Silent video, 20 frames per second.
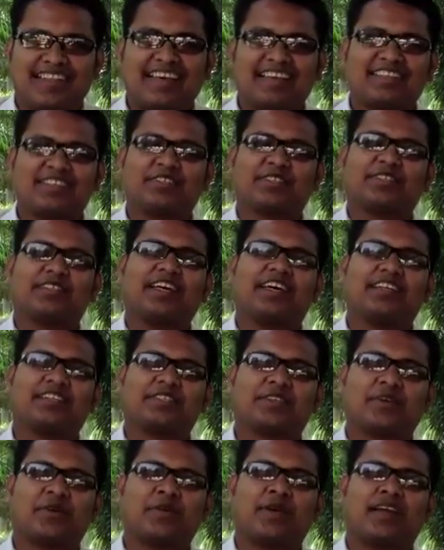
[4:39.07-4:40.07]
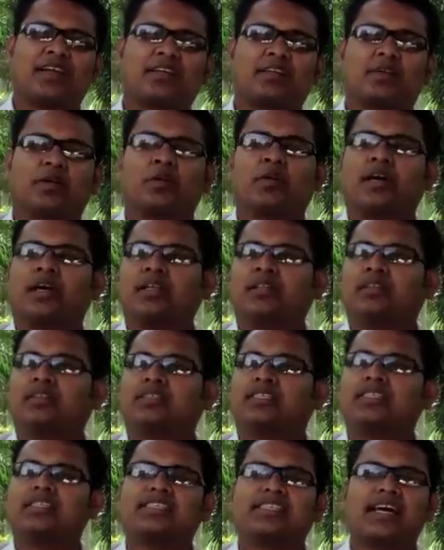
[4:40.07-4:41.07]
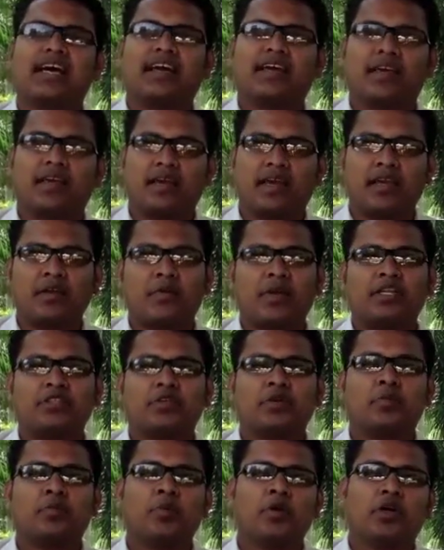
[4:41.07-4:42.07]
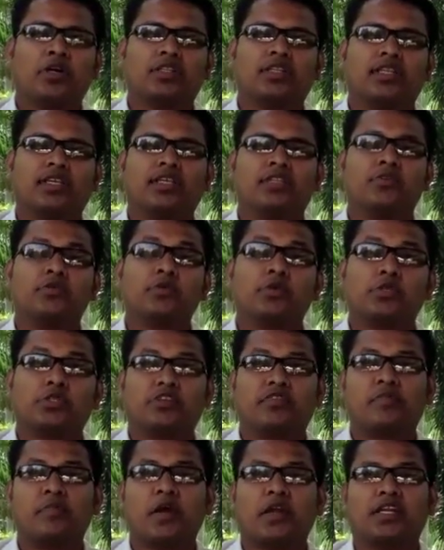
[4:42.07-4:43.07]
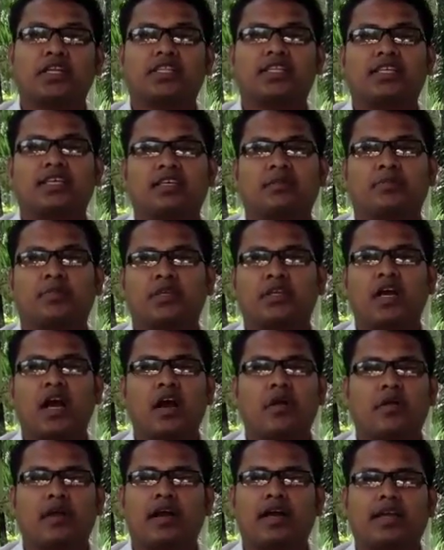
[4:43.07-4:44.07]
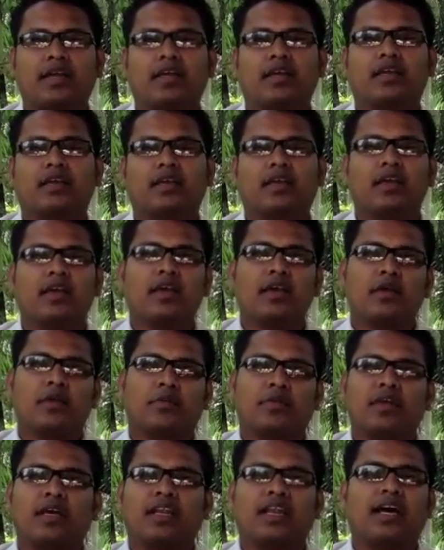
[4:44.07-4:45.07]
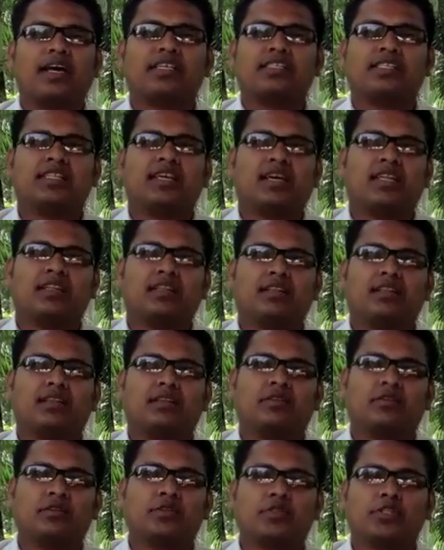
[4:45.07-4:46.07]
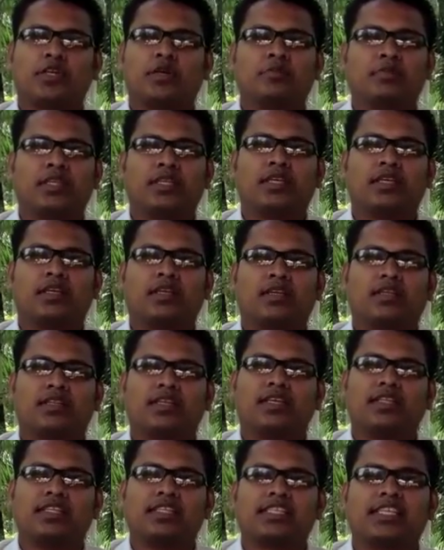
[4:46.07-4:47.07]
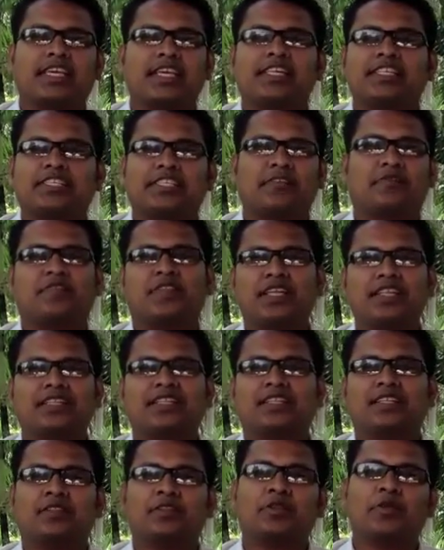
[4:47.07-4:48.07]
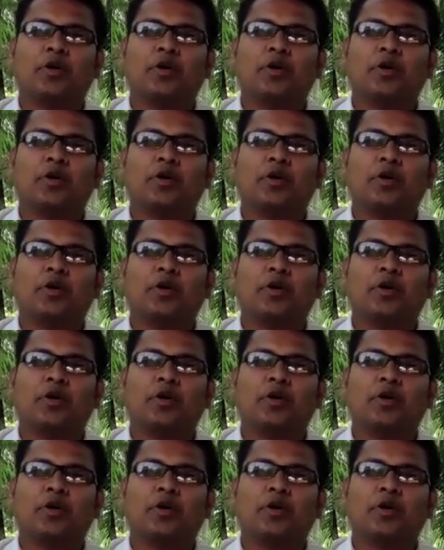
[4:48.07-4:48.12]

That is correct. Since I read your book, The New Rules of Marketing and PR, I realized that something. The scales have tilted.